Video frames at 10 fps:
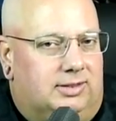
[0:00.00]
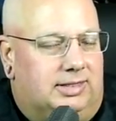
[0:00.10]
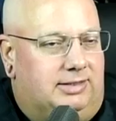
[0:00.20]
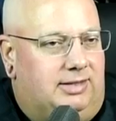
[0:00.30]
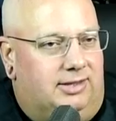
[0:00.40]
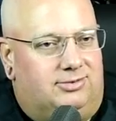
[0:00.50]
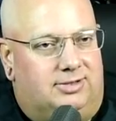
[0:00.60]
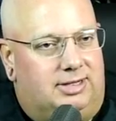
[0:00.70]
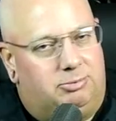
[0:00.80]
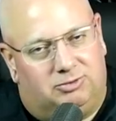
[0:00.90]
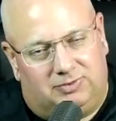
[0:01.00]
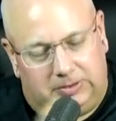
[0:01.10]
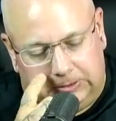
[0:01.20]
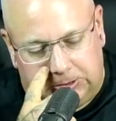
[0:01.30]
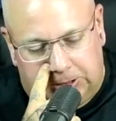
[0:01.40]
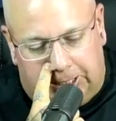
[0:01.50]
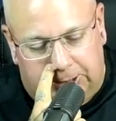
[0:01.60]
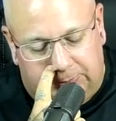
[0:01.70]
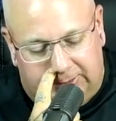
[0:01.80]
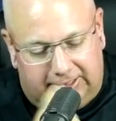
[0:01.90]
then yes, the depth of field has
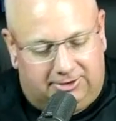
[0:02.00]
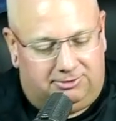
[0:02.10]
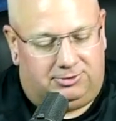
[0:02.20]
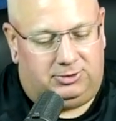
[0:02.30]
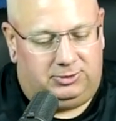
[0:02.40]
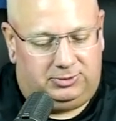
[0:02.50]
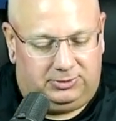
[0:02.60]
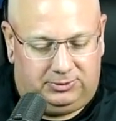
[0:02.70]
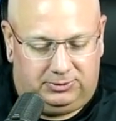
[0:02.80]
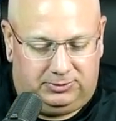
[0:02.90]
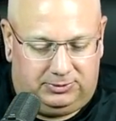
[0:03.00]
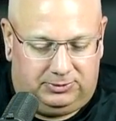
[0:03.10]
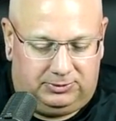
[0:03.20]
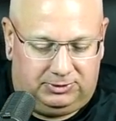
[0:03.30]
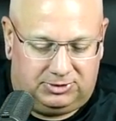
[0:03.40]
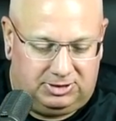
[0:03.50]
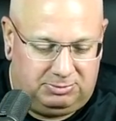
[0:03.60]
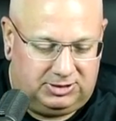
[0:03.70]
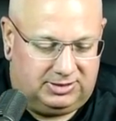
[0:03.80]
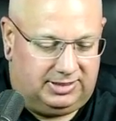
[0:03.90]
changed. But if your
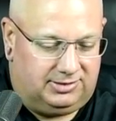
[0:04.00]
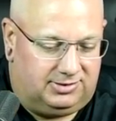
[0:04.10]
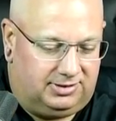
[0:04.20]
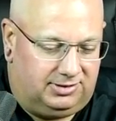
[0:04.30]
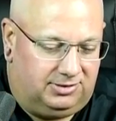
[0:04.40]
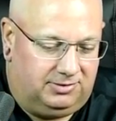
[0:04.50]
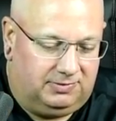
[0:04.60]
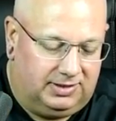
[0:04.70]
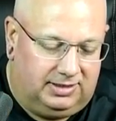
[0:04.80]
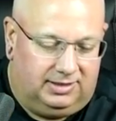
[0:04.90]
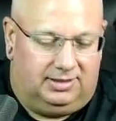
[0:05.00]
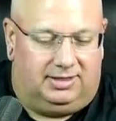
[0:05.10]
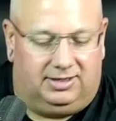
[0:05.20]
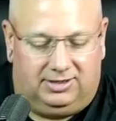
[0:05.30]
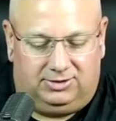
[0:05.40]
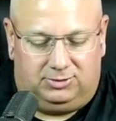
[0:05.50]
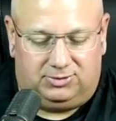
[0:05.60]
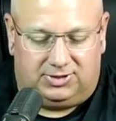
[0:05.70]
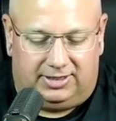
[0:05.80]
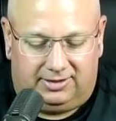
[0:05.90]
subject stays here and you
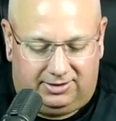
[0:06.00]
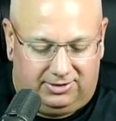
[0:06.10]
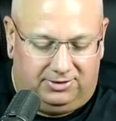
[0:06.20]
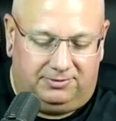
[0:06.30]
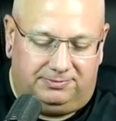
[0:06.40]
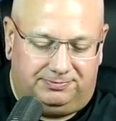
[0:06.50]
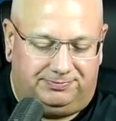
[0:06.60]
stay here,